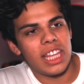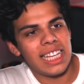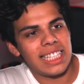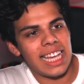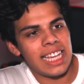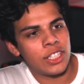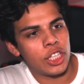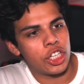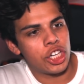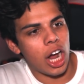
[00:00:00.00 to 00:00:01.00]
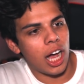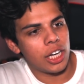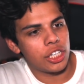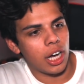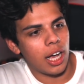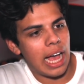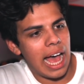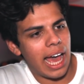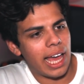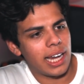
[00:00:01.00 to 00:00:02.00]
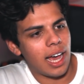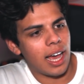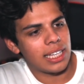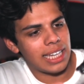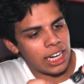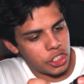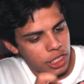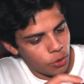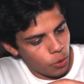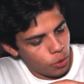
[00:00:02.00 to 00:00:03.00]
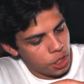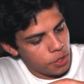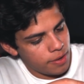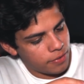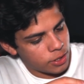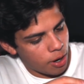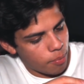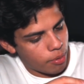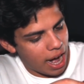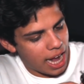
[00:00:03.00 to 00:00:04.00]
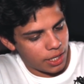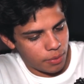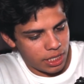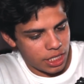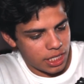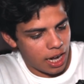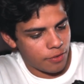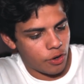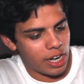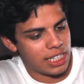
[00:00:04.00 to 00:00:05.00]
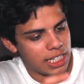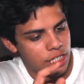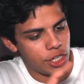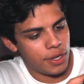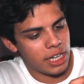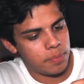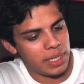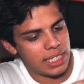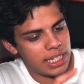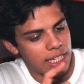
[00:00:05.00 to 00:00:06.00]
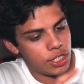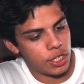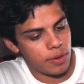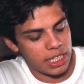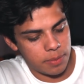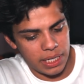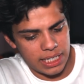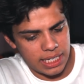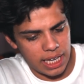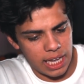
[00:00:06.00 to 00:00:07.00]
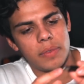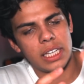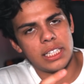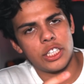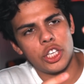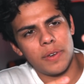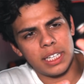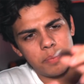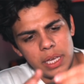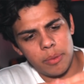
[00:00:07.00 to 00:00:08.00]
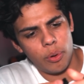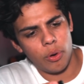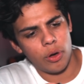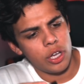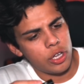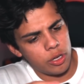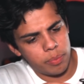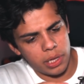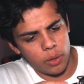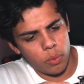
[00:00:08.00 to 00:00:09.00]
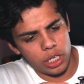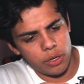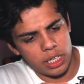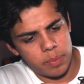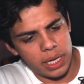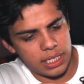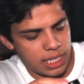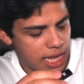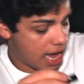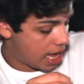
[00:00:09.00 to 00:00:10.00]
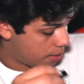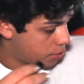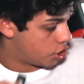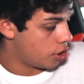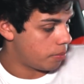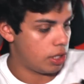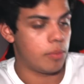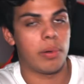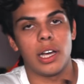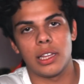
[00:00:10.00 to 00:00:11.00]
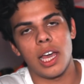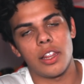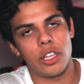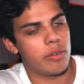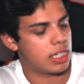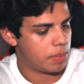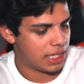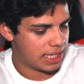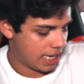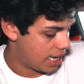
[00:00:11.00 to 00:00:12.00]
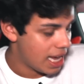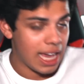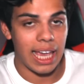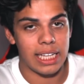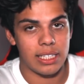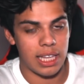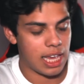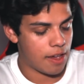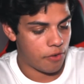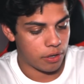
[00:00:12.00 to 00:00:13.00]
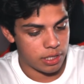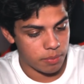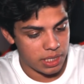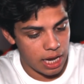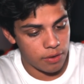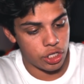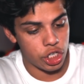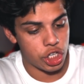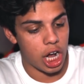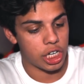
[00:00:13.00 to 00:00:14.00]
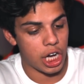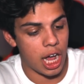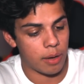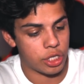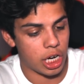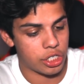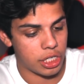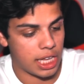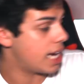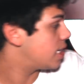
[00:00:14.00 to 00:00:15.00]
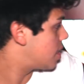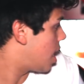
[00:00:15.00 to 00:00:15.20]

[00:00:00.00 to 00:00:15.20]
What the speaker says: this is the charger, and it's actually all Louis Vuitton branded, which is kind of crazy. It's a USB-C to USB-C. This is a USB port. You plug one USB into there, and I'm assuming you plug the other USB-C into the earphones themselves to charge it up, charge the case